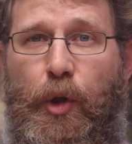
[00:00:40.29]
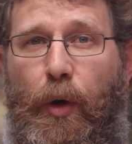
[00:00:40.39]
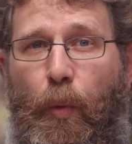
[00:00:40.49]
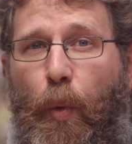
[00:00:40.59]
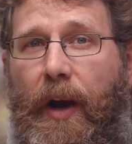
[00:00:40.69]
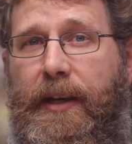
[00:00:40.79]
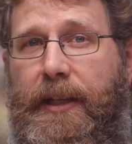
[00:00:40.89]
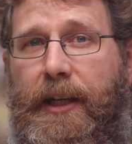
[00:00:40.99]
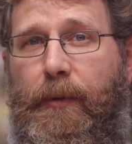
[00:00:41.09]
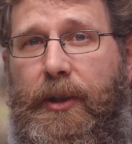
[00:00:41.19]
to a
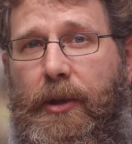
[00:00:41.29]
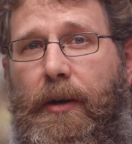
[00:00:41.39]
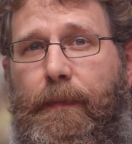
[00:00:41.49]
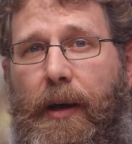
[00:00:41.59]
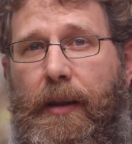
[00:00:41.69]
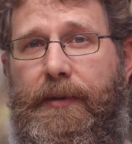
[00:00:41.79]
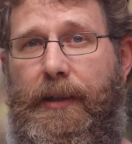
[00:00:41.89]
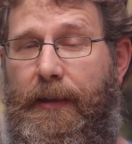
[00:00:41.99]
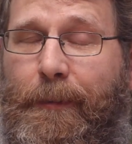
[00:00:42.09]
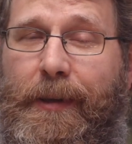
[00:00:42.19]
1-year return
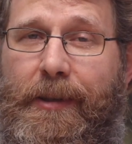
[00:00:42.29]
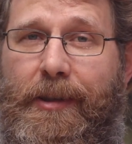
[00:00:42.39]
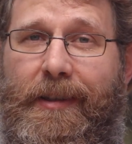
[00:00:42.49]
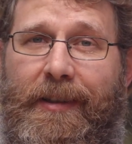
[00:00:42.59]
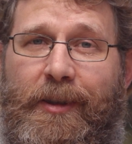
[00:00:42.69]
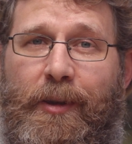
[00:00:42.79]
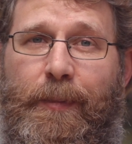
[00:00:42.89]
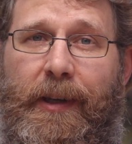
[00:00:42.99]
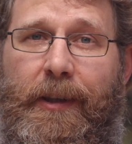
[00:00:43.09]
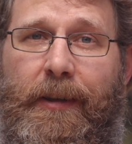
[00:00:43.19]
policy, which is still
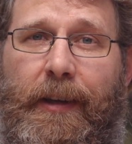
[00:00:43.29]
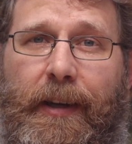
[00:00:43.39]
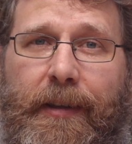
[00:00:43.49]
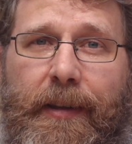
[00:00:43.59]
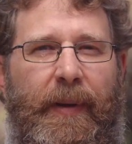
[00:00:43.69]
pretty good.